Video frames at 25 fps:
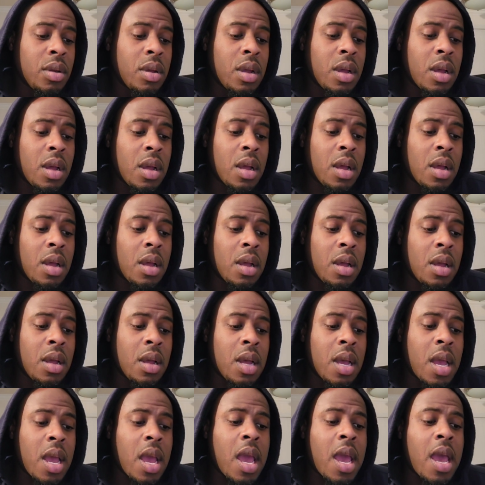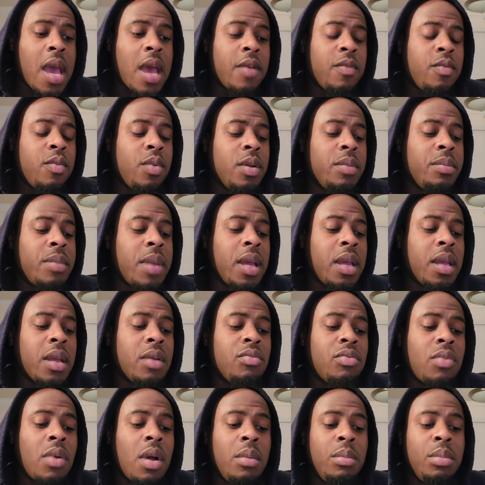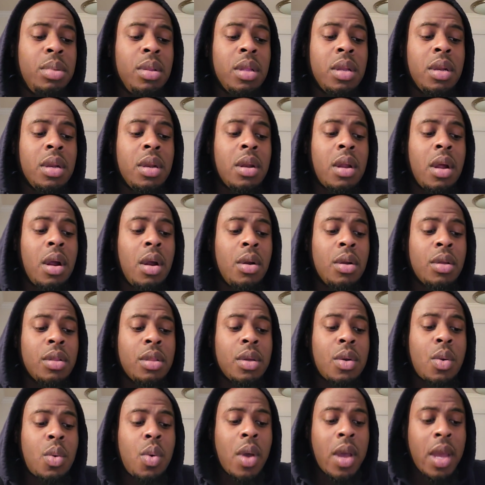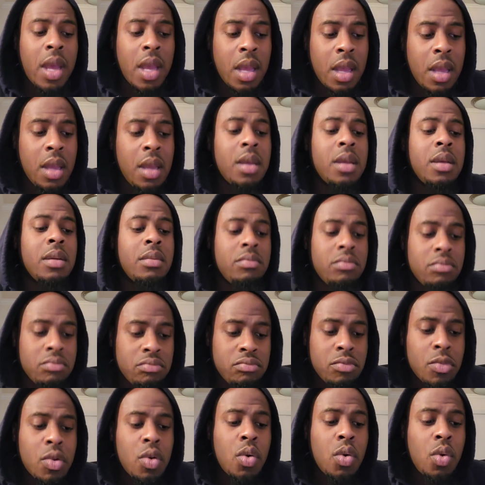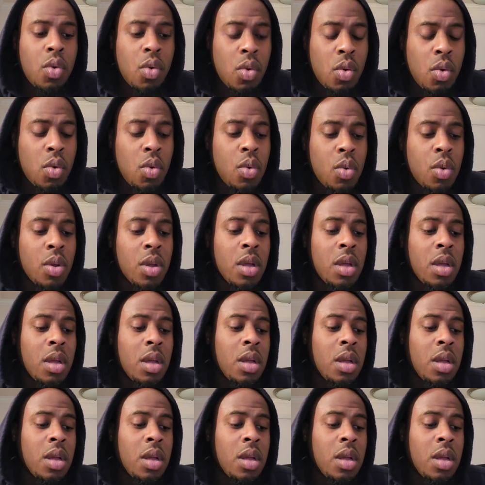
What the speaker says: Av would make it rumble in an earthquake. Cool.